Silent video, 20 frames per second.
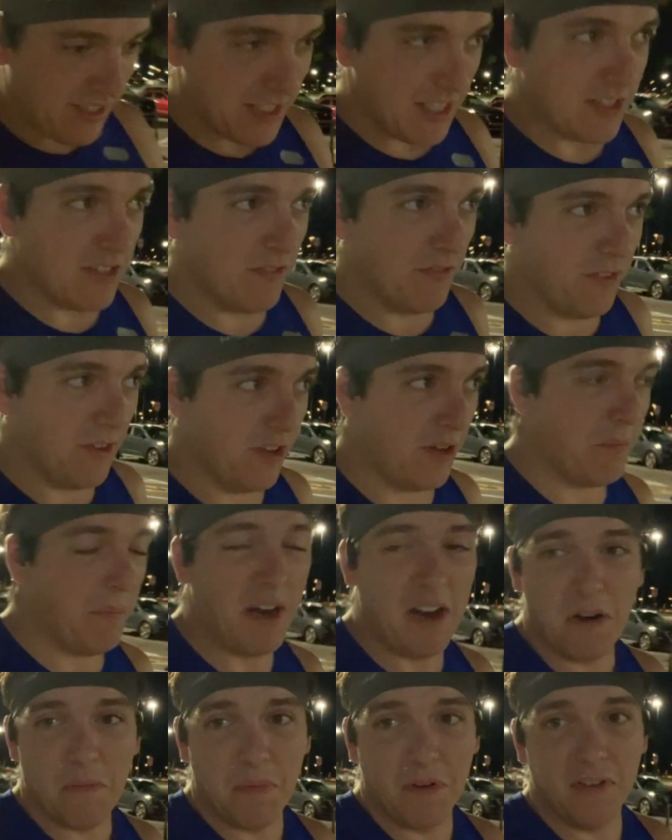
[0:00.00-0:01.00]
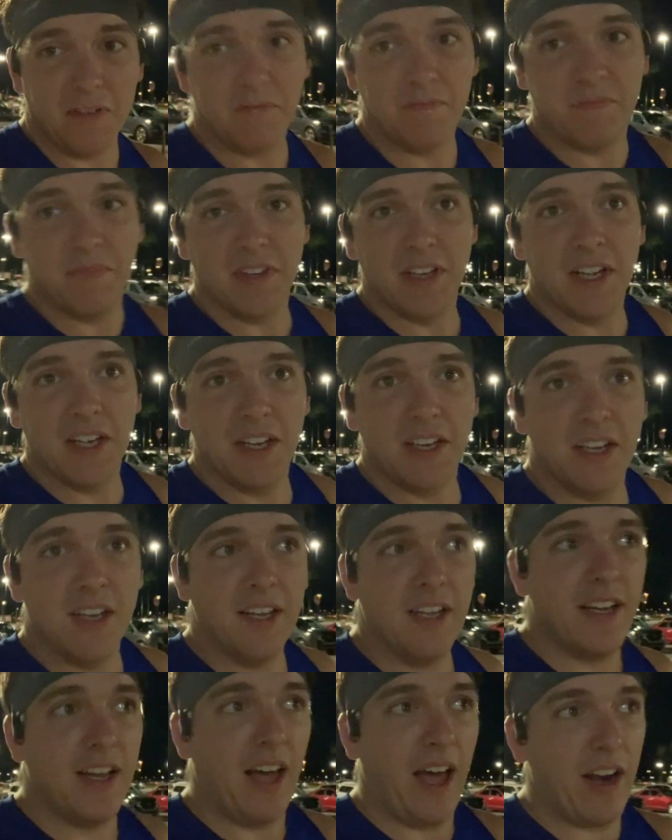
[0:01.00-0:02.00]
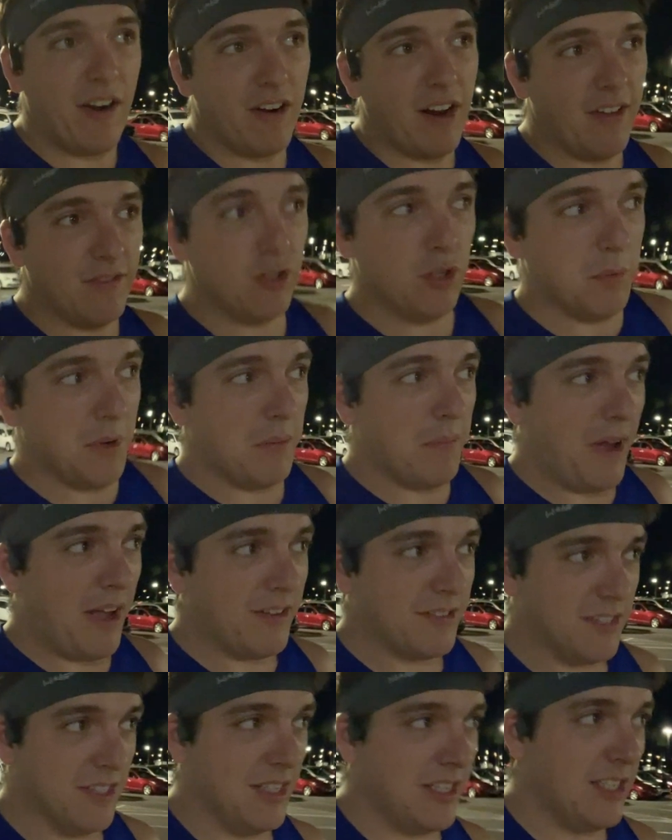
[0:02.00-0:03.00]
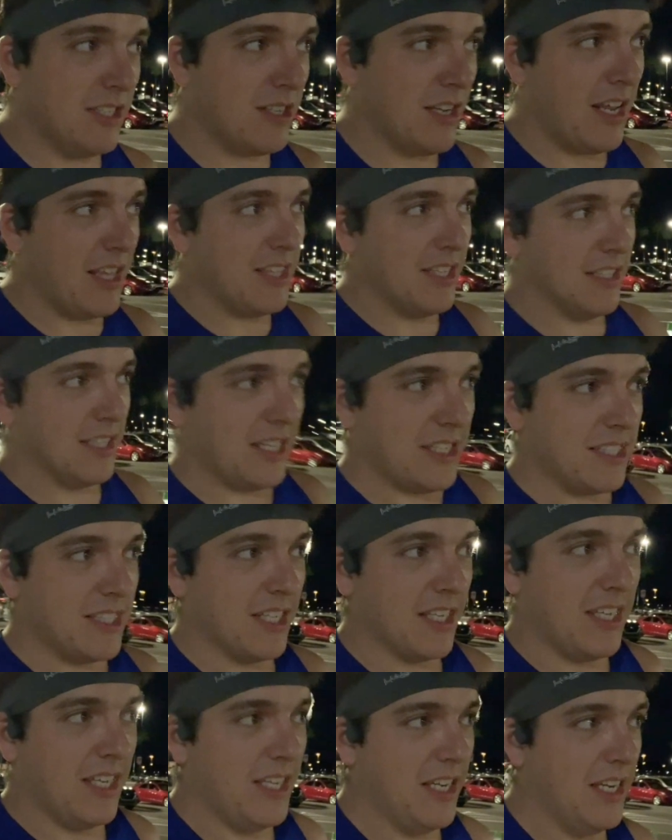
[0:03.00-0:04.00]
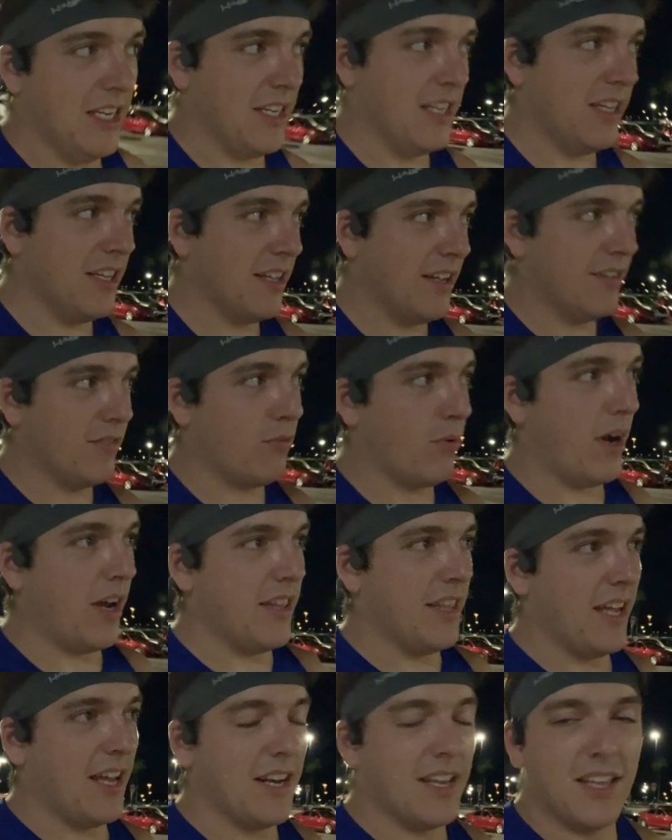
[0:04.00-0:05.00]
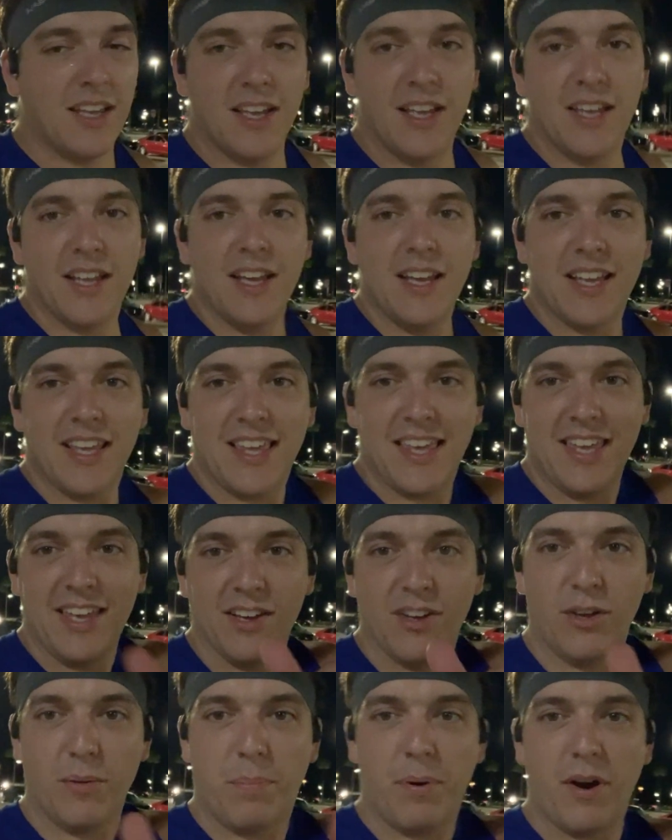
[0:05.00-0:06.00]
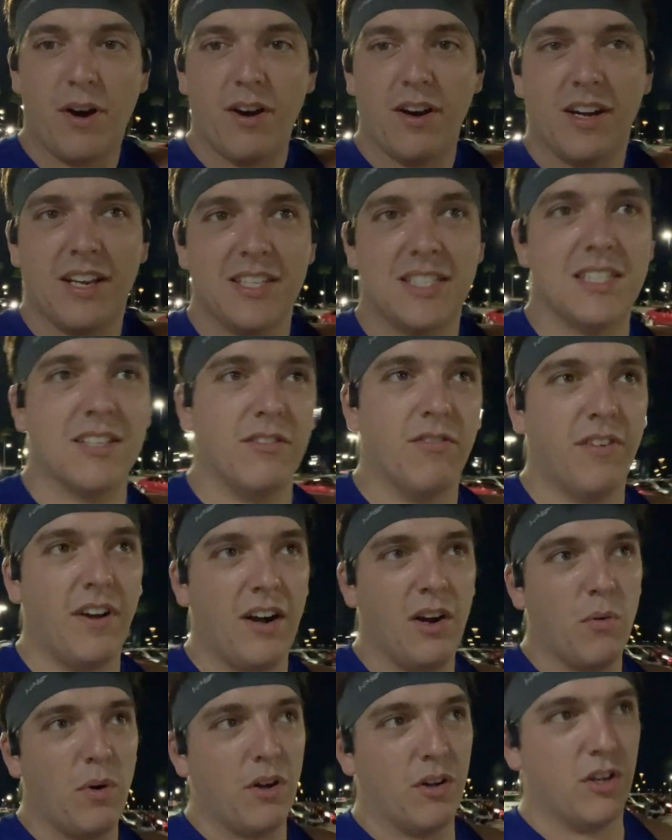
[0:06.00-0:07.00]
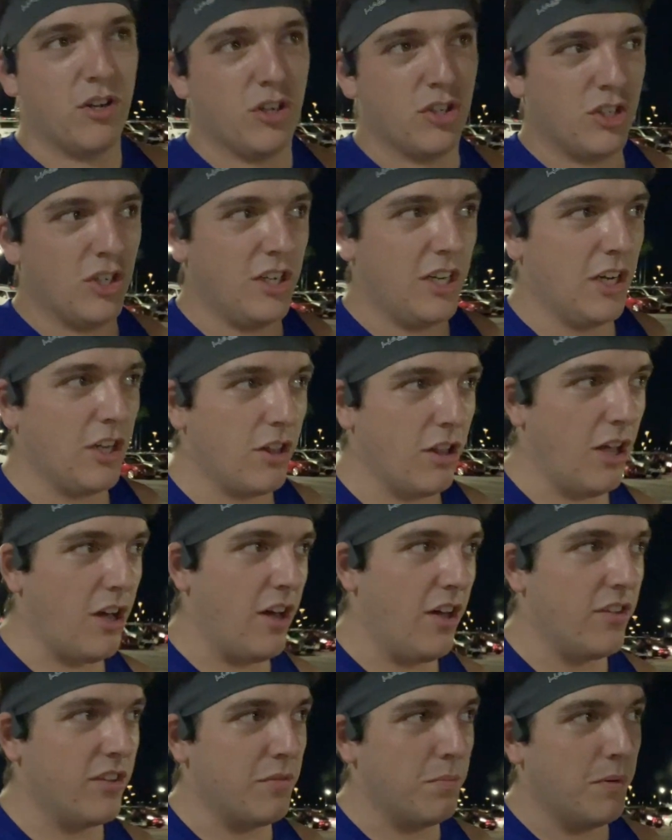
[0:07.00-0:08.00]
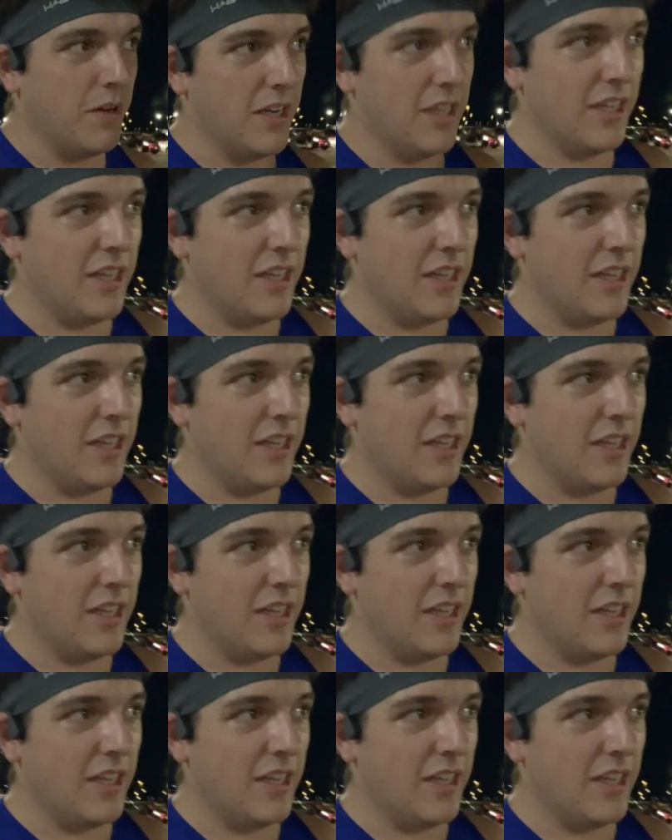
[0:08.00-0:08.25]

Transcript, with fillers: it doesn't feel unbearable. I don't have too many miles on these, and I think that's the key of why that heel part is still very well cushioned in cloth, but